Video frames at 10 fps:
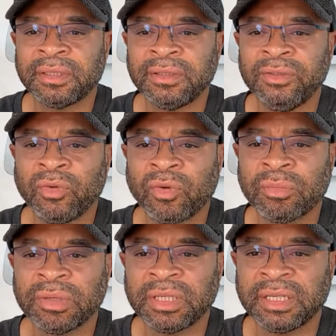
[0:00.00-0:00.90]

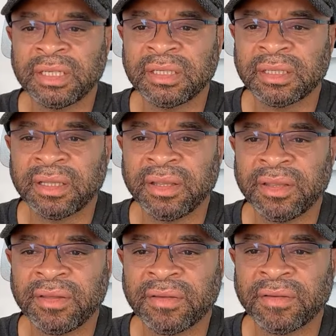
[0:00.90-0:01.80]
Normally,
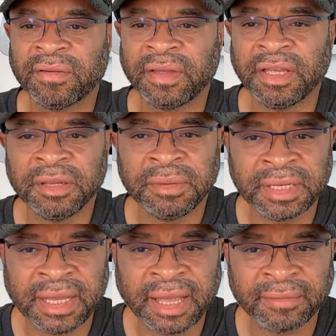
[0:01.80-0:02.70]

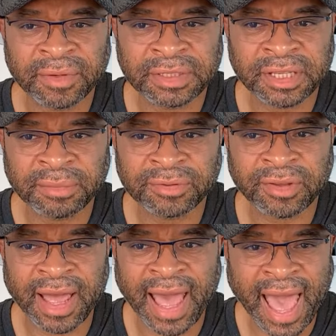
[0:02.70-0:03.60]
NMDA receptors
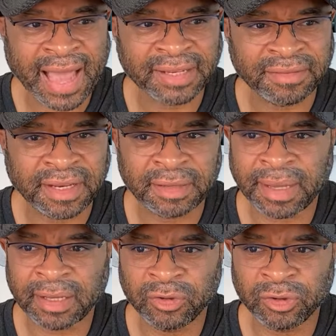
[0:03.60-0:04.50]
are activated
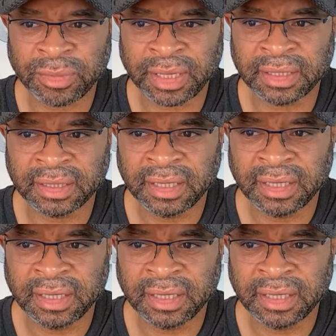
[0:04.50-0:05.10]
by glutamate,